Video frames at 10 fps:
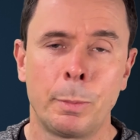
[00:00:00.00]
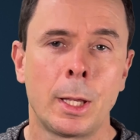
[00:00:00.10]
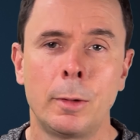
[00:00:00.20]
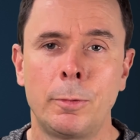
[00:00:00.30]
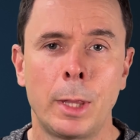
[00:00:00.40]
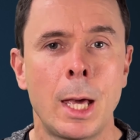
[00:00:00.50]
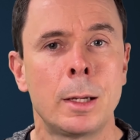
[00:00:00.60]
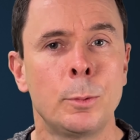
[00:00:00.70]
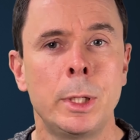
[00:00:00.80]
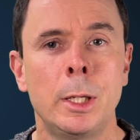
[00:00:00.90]
And for
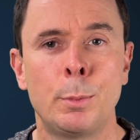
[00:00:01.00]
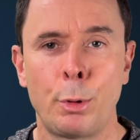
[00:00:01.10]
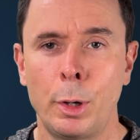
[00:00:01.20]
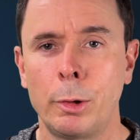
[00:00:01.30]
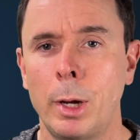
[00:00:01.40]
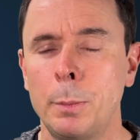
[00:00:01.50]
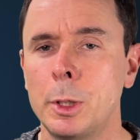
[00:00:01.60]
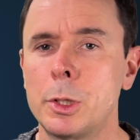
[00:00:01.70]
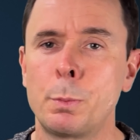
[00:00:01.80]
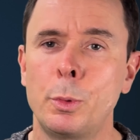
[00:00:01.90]
that, we need a program
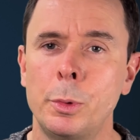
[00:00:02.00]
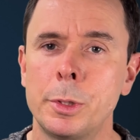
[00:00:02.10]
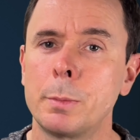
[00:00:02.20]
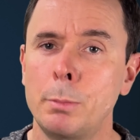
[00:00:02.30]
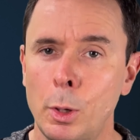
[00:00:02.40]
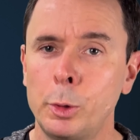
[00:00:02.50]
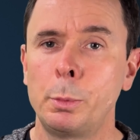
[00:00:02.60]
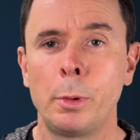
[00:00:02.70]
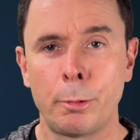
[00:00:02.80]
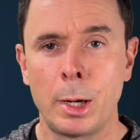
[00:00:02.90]
that spawns
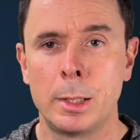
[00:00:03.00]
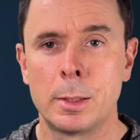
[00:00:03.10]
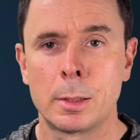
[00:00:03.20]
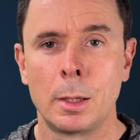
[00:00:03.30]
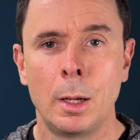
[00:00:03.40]
multiple threads,